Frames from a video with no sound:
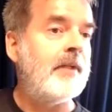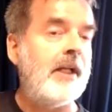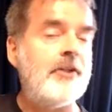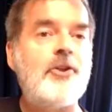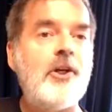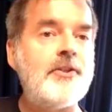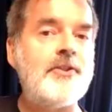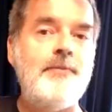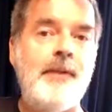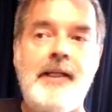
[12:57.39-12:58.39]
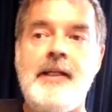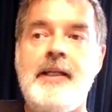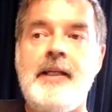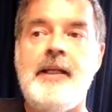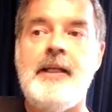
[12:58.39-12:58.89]
and trusts me,
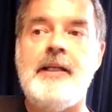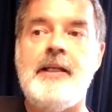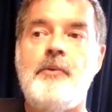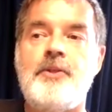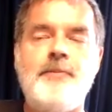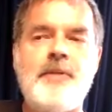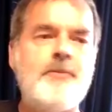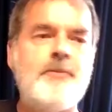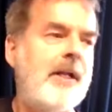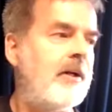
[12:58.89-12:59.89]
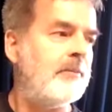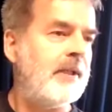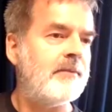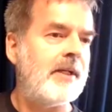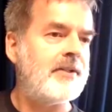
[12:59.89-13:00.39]
sometimes when I don't
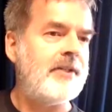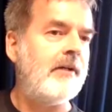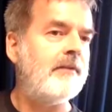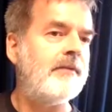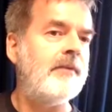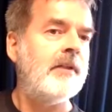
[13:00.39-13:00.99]
in myself.